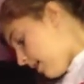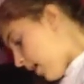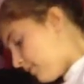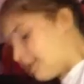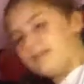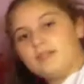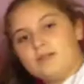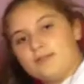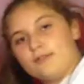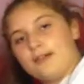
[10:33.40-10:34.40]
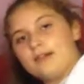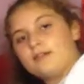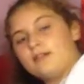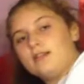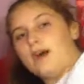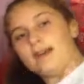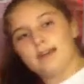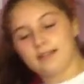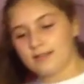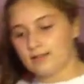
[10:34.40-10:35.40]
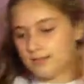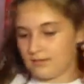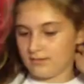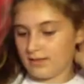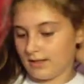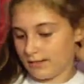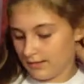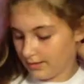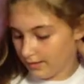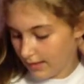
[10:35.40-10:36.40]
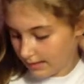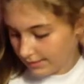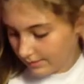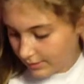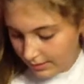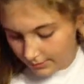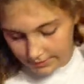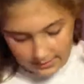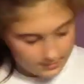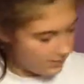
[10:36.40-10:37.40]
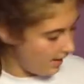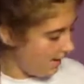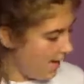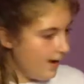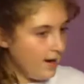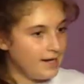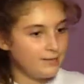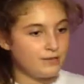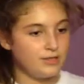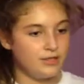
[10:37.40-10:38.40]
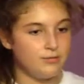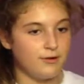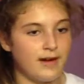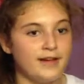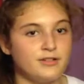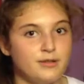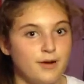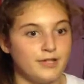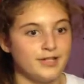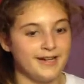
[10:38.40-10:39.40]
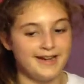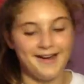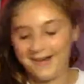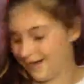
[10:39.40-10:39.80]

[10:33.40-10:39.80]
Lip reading: I hope this isn't too boring. I know Claudius, I don't know how to say her last name, she did one of these, and it wasn't too boring. I enjoyed watching it.